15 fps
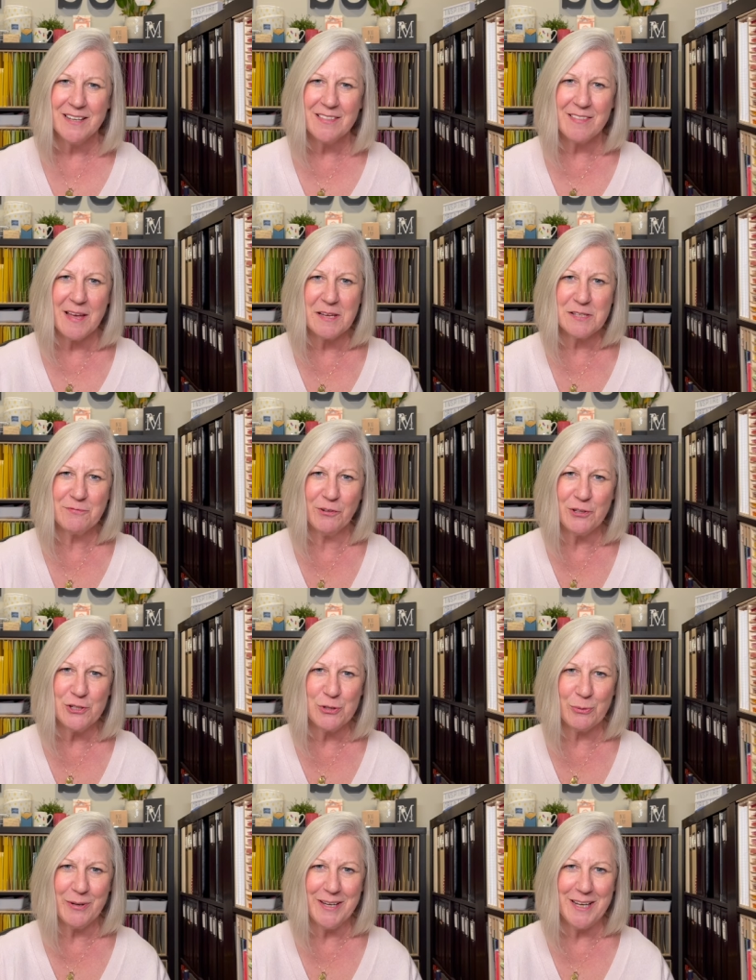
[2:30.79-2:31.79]
Thanks for
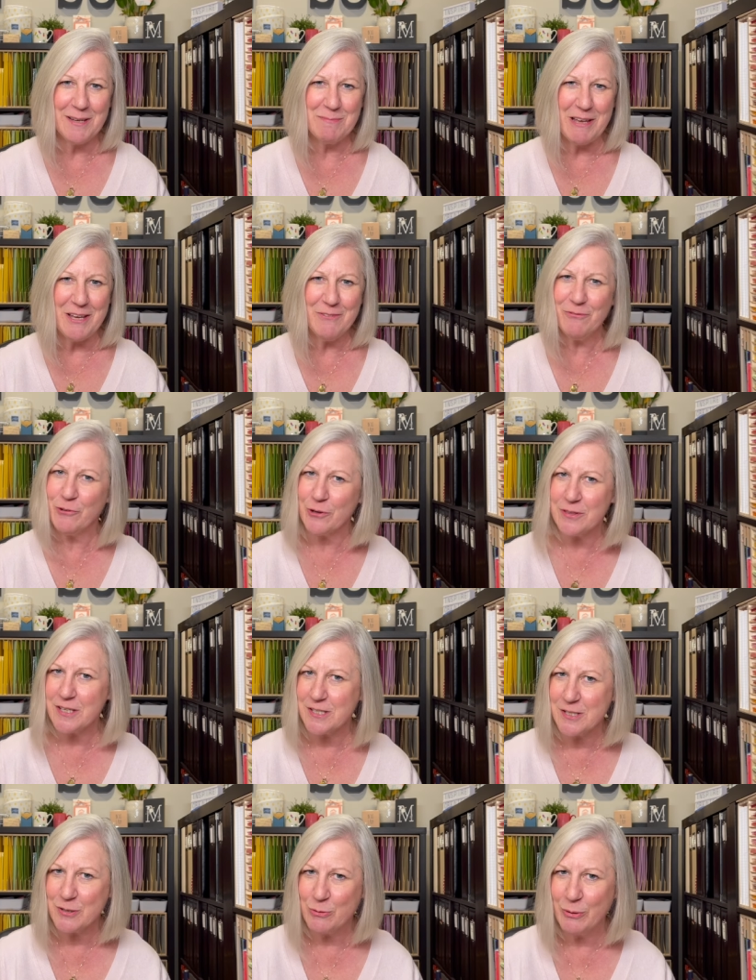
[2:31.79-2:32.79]
joining me for
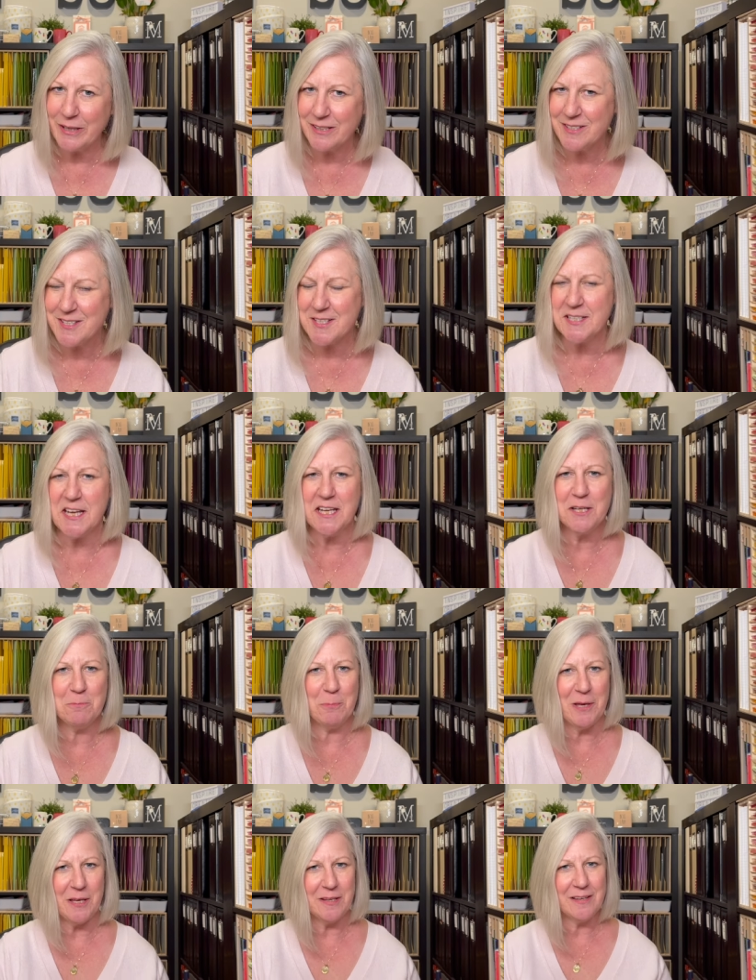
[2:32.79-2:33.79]
this quick sneak
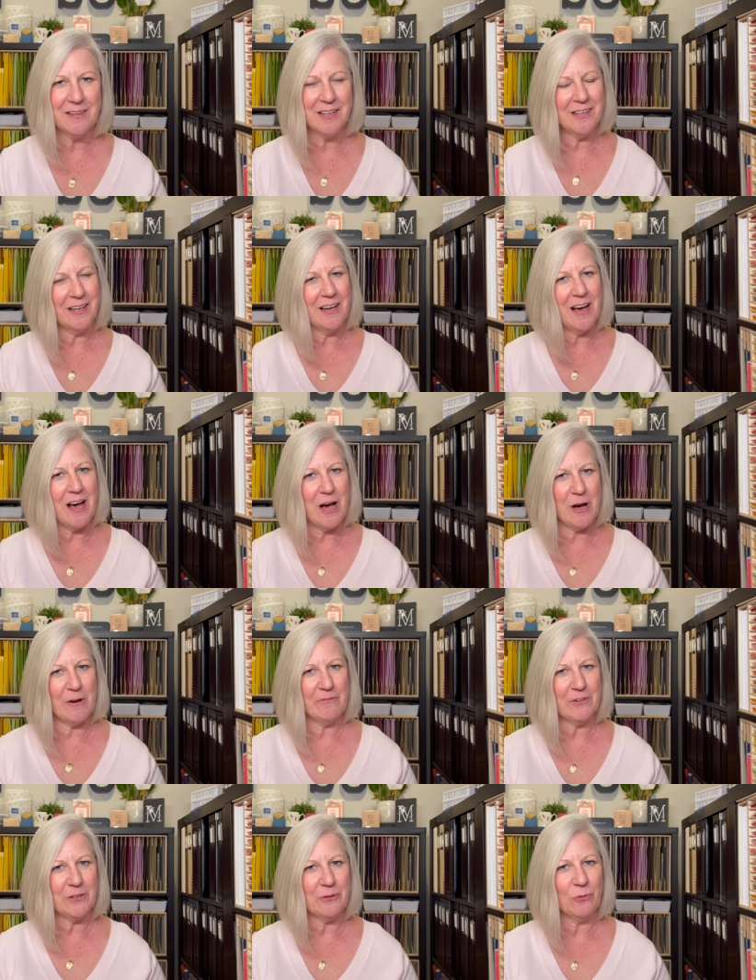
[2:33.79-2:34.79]
peek
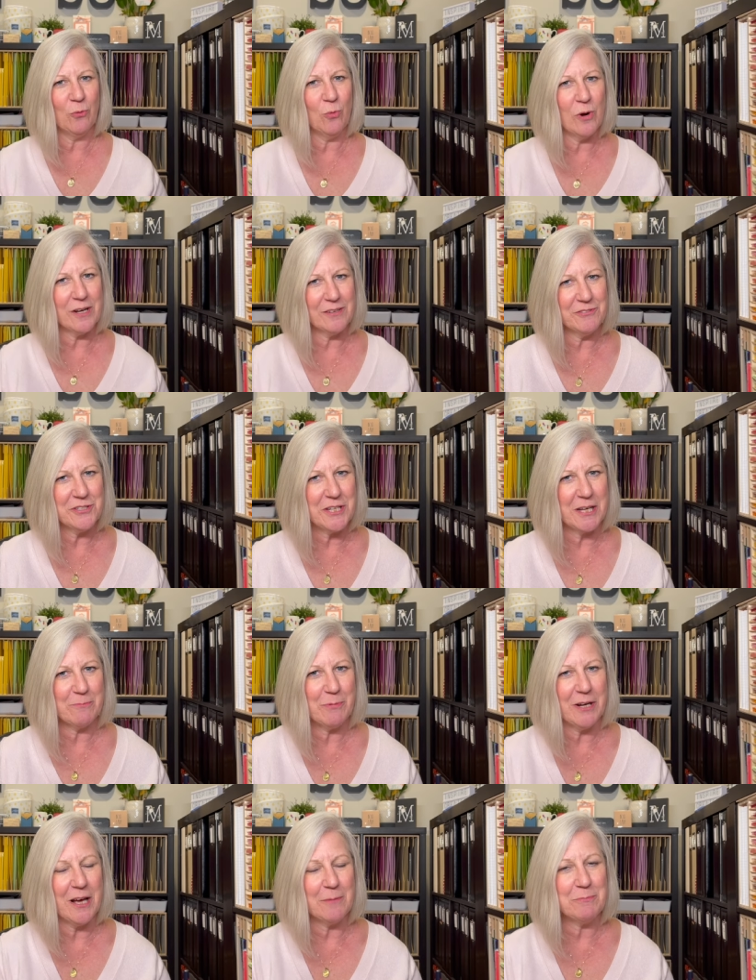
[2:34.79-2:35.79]
of one of
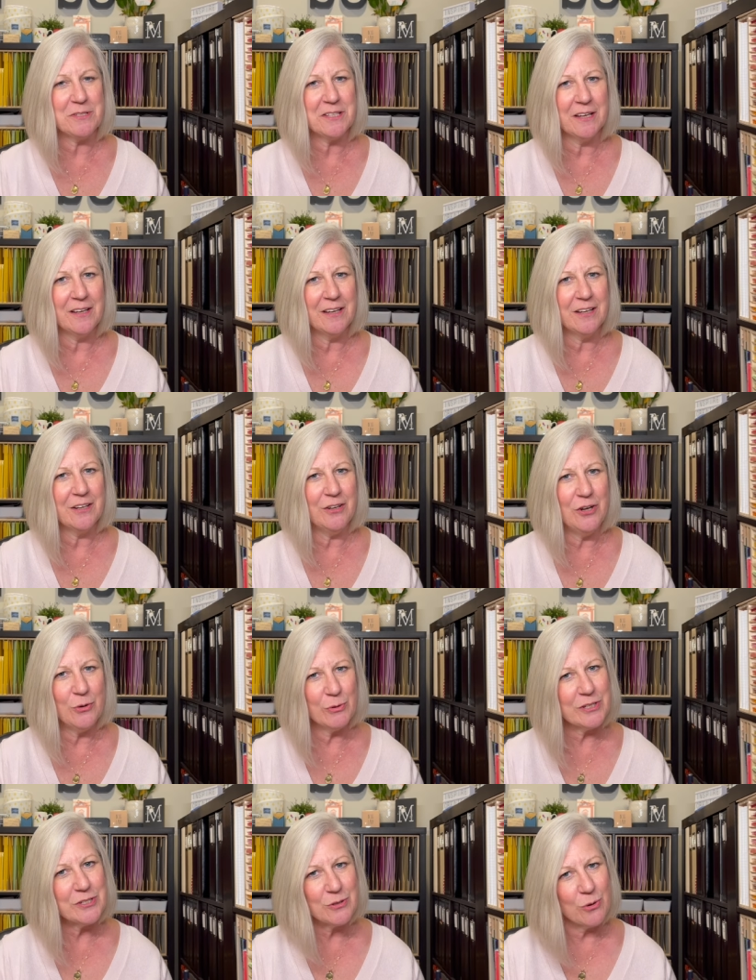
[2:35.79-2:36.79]
Stampin' Up's
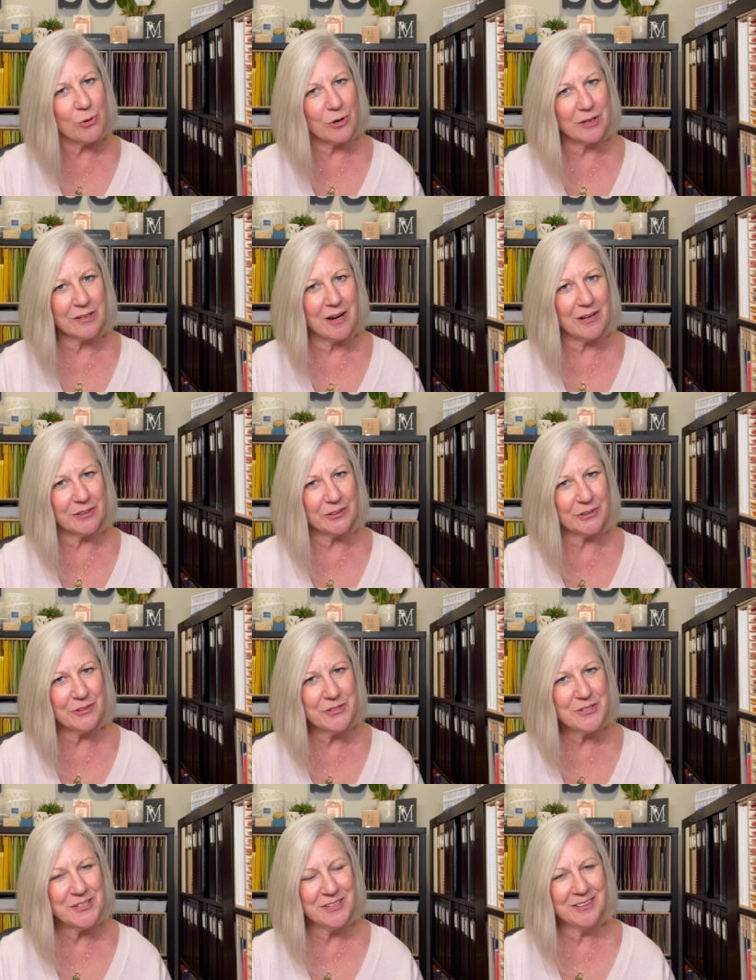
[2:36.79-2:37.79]
newest core
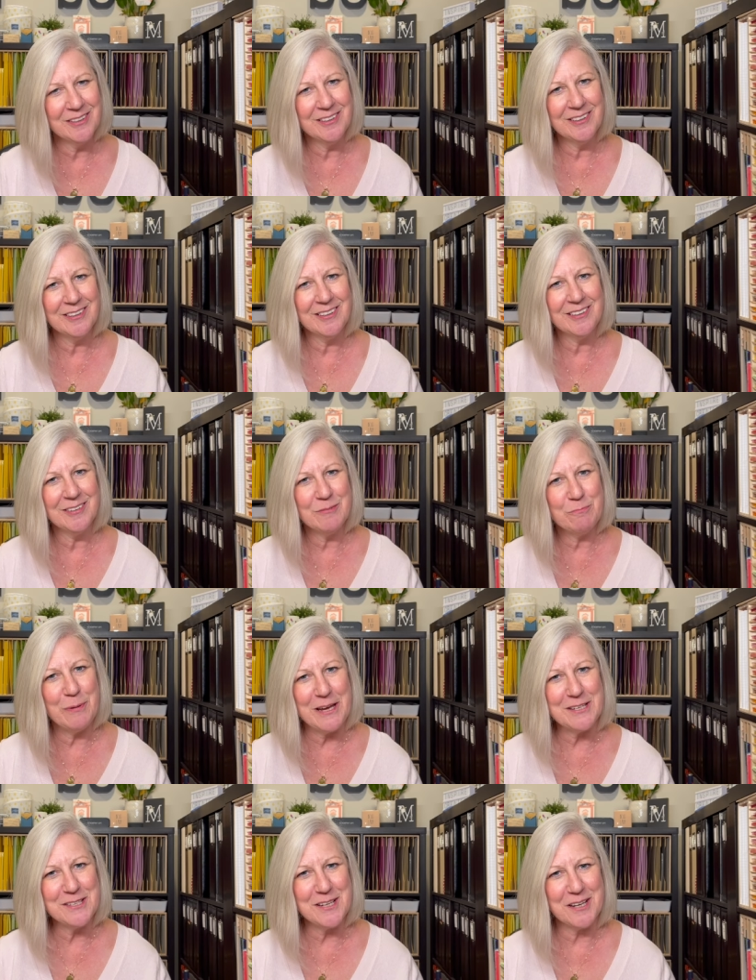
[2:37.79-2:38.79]
colors,
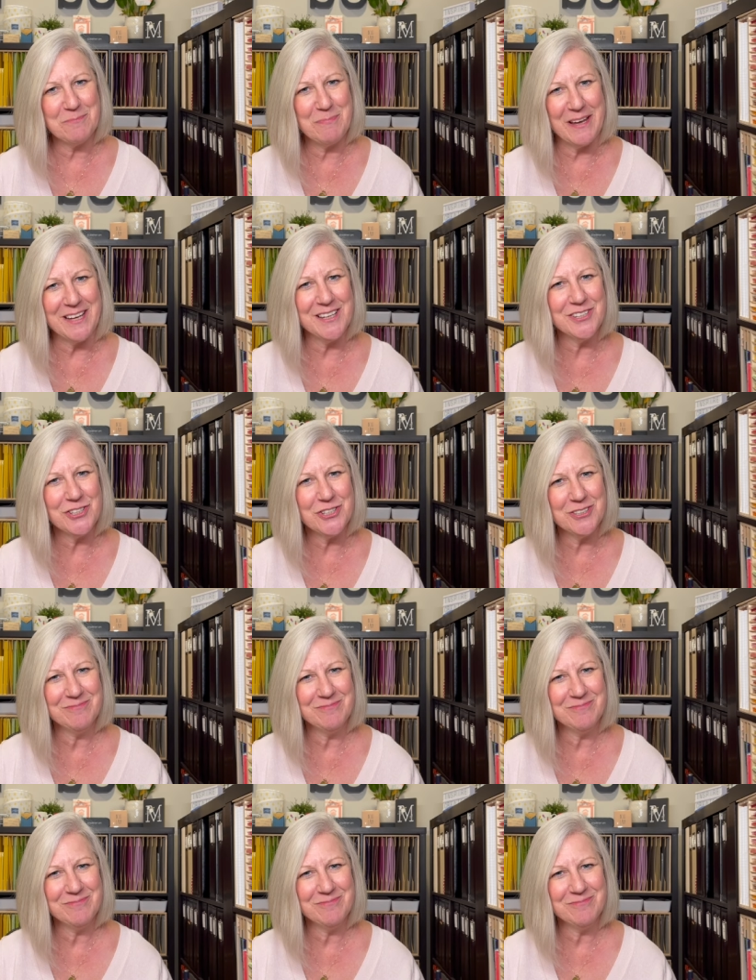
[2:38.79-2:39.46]
Basic Beige.